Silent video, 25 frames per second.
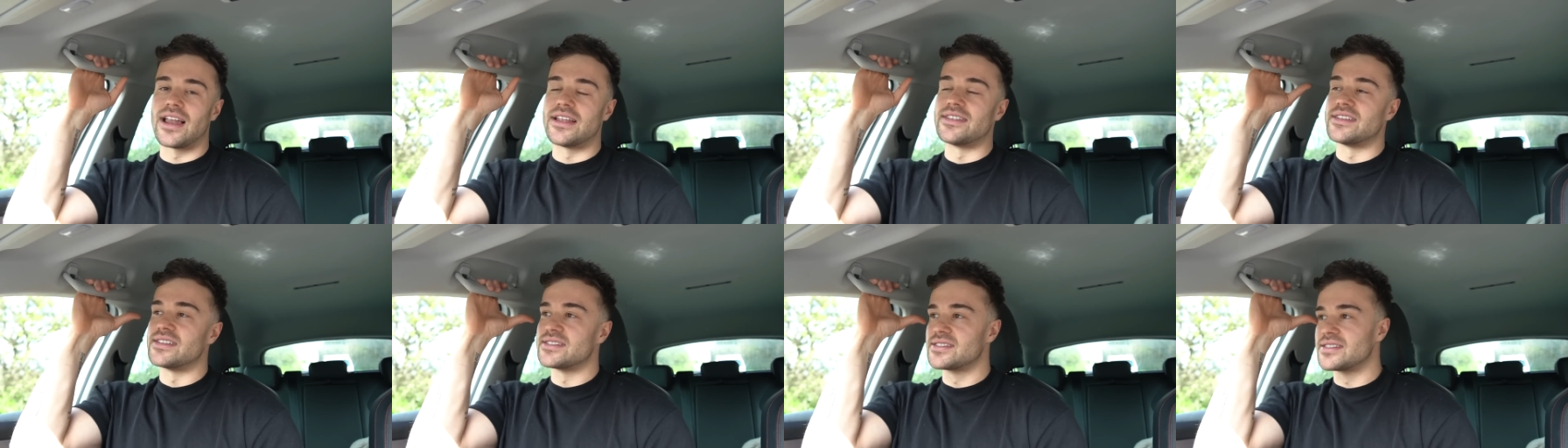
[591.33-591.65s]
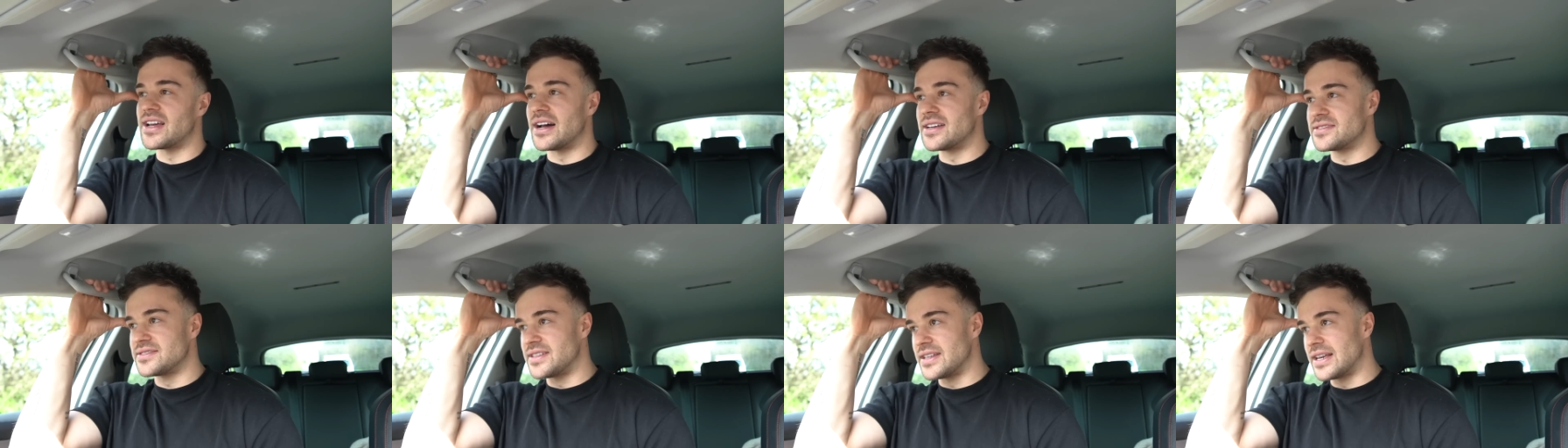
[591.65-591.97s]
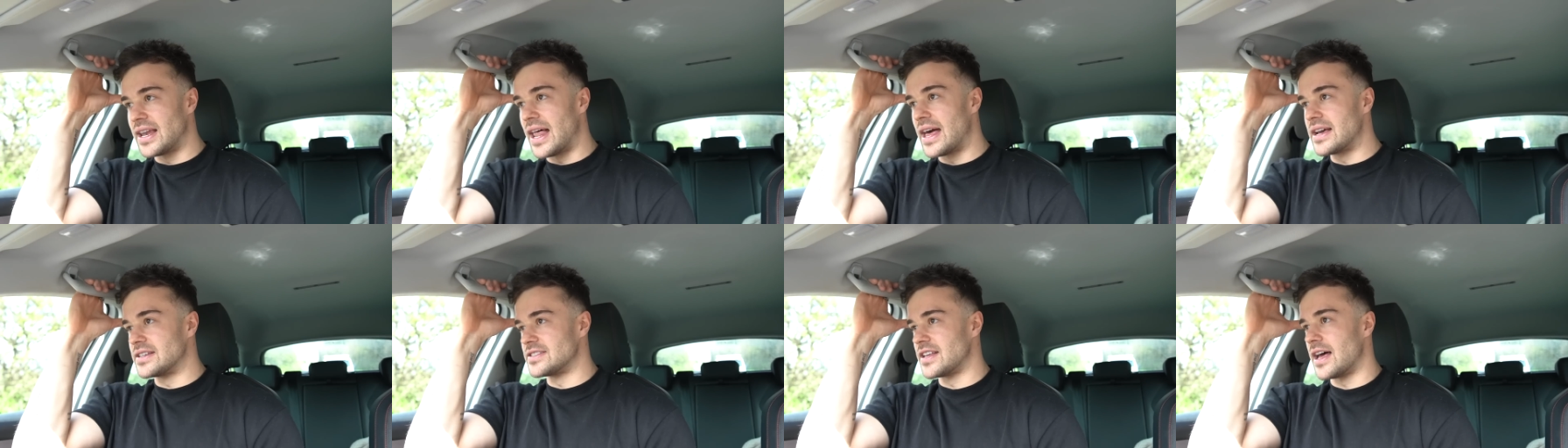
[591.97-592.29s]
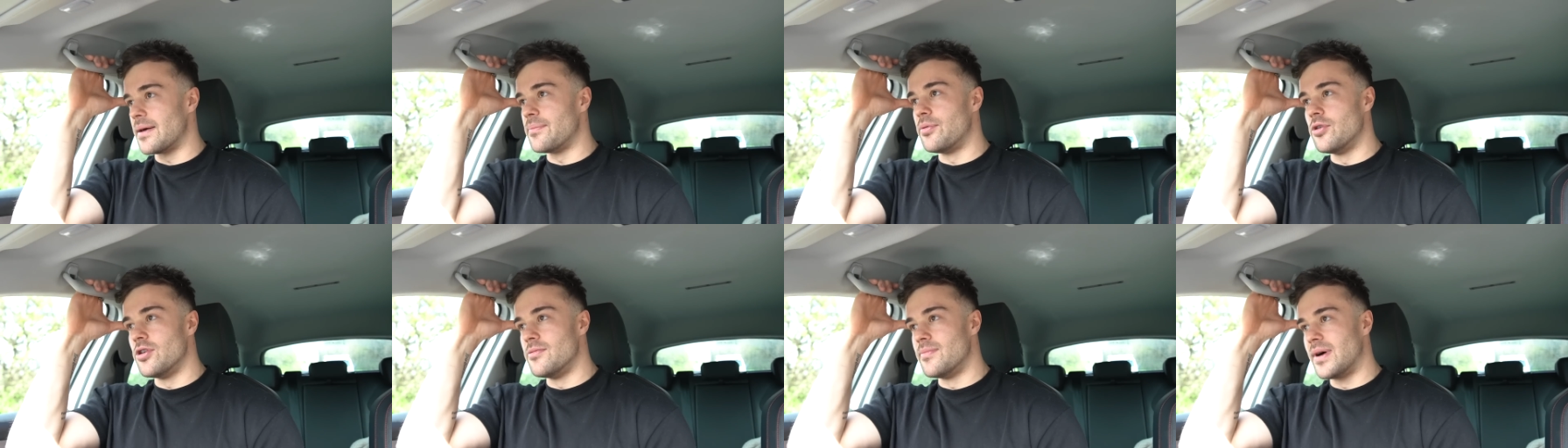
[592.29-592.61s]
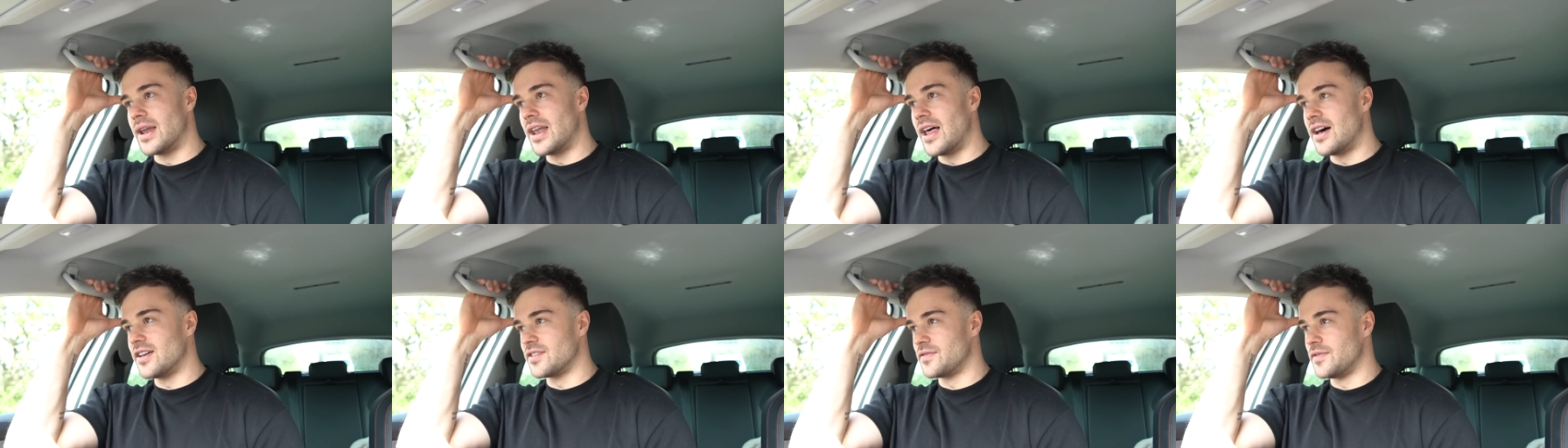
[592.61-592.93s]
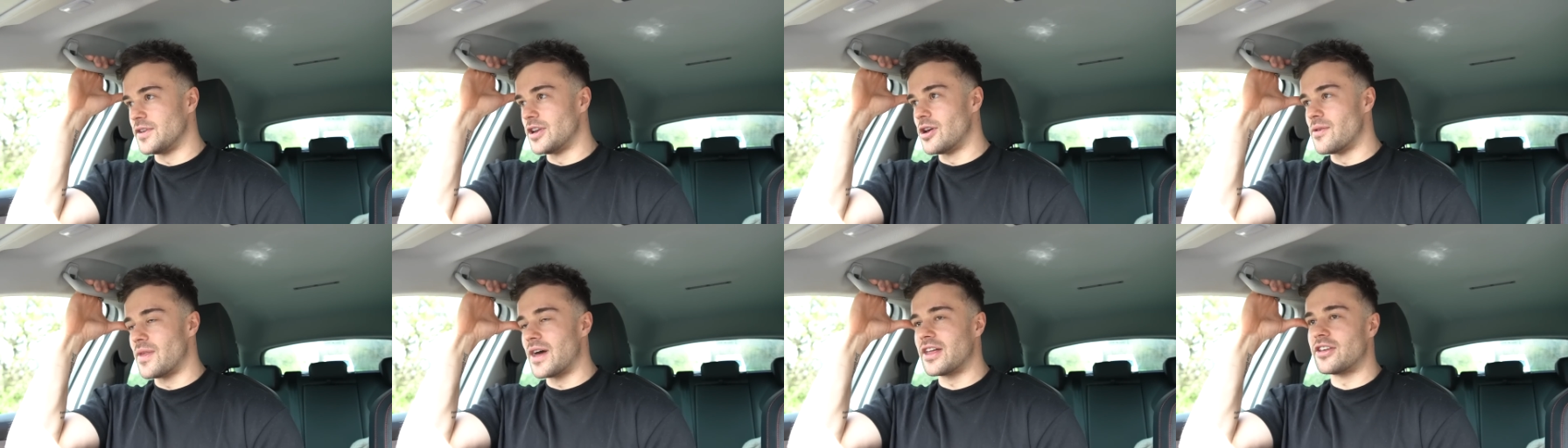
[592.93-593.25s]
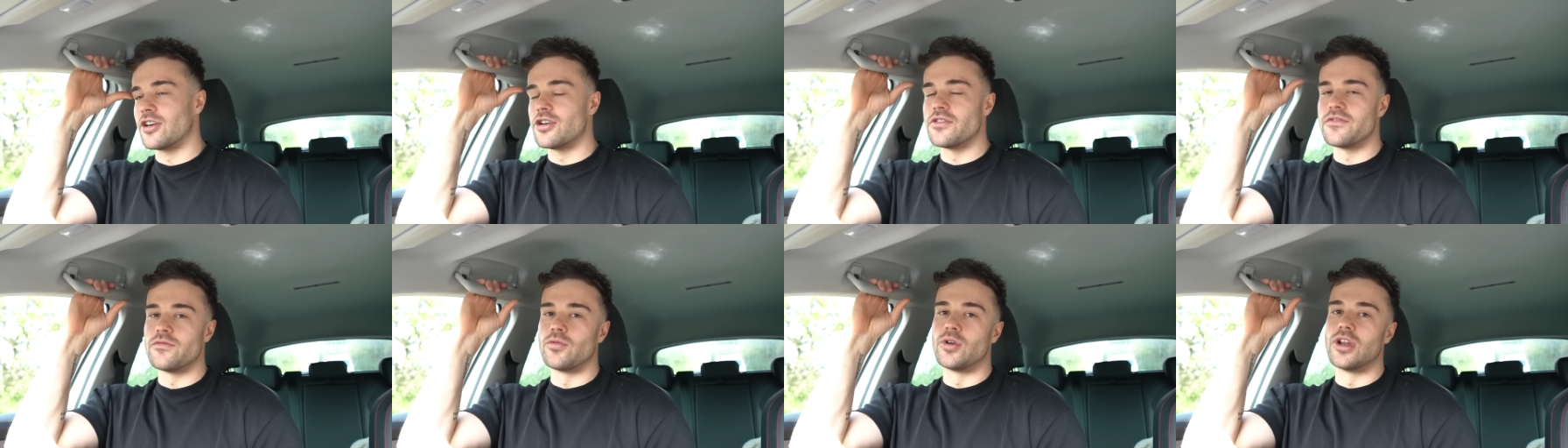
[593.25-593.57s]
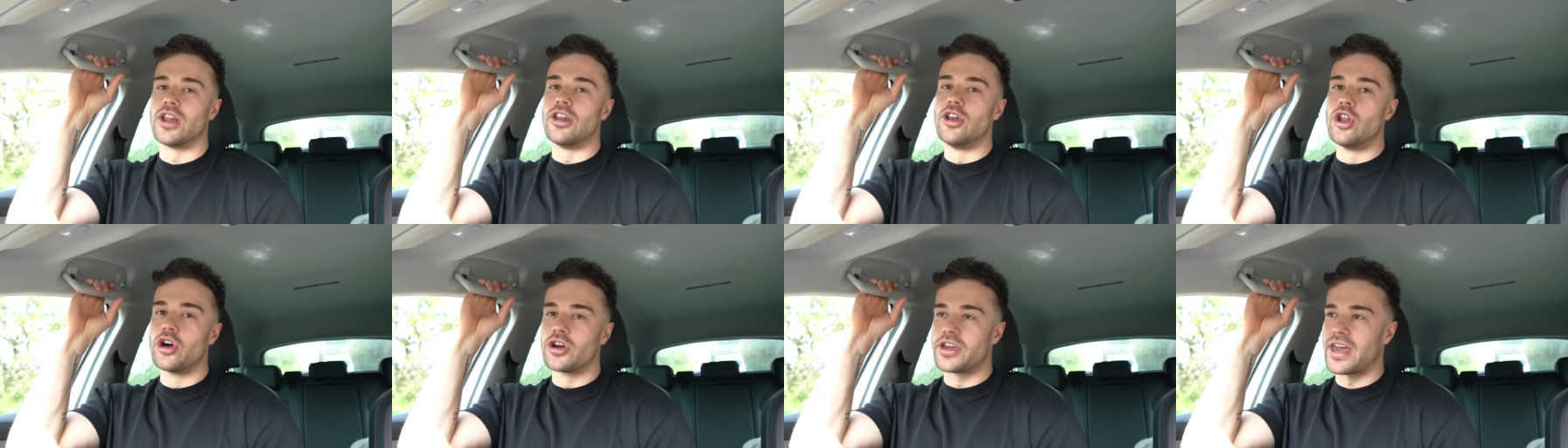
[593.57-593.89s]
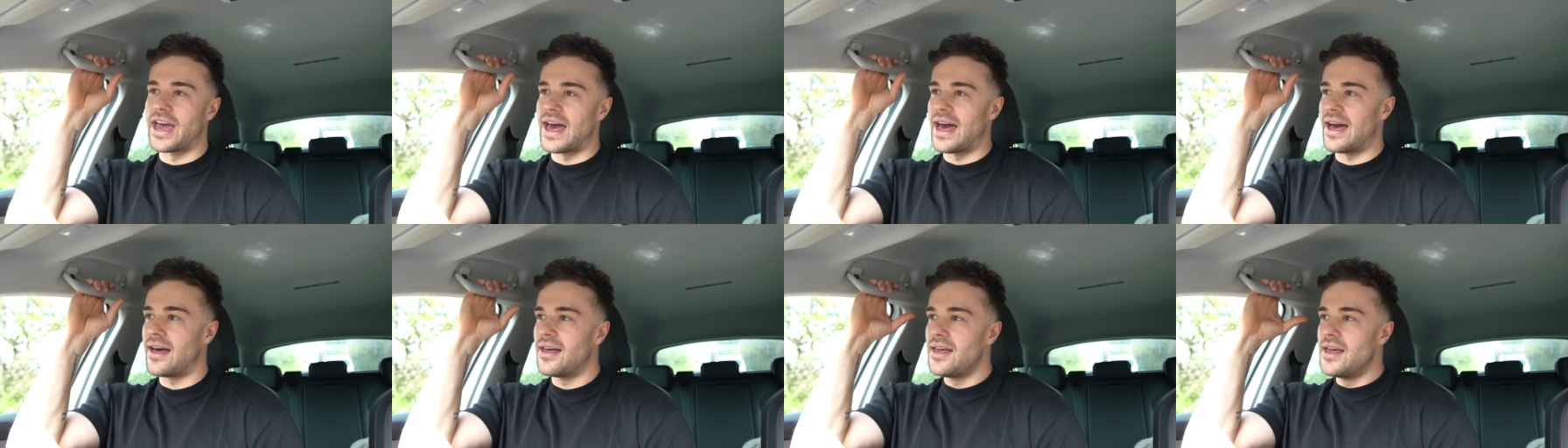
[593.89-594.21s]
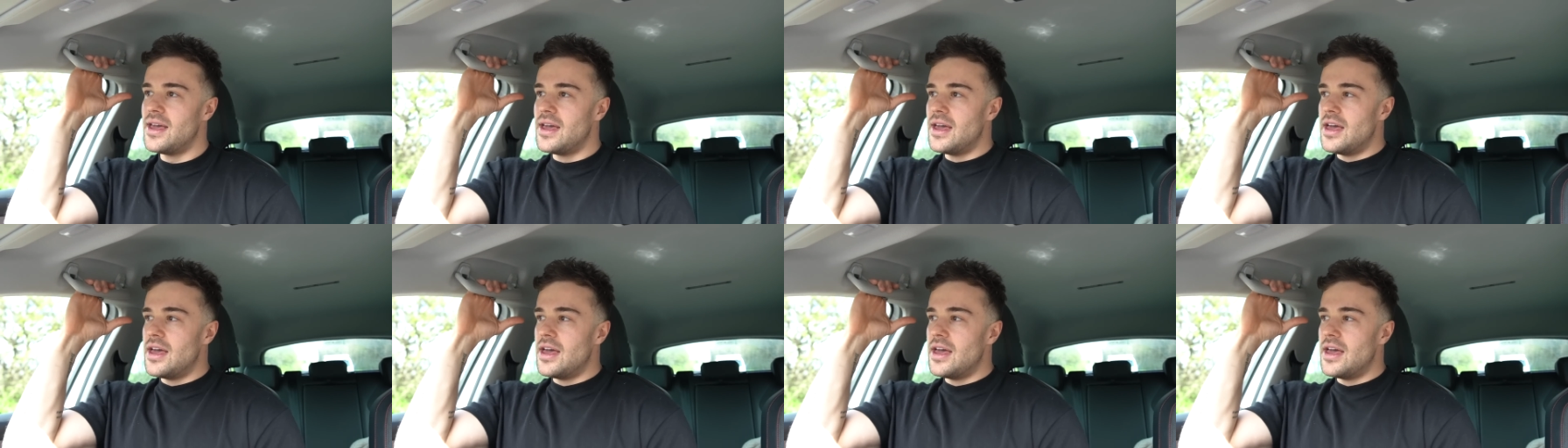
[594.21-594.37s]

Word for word: like disgusting legs that I put in my last video that I don't even want to look at.